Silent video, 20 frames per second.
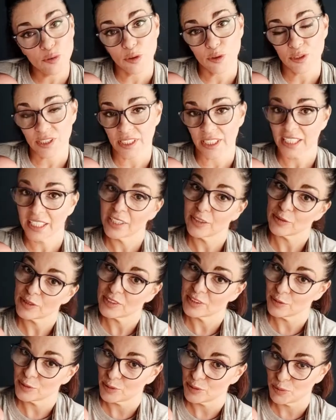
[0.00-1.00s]
in
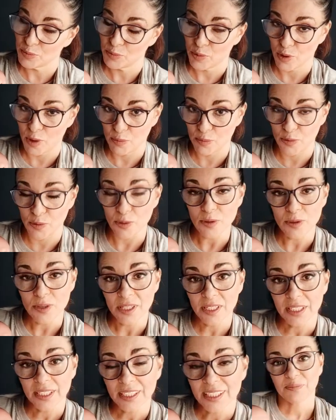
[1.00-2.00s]
skin-to-skin contact. It's up to
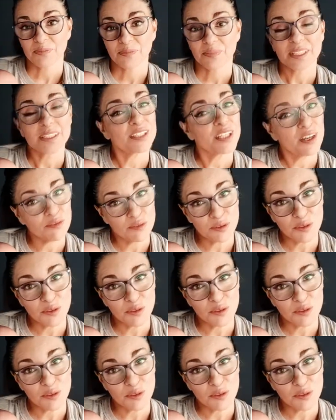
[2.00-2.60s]
you to choose if it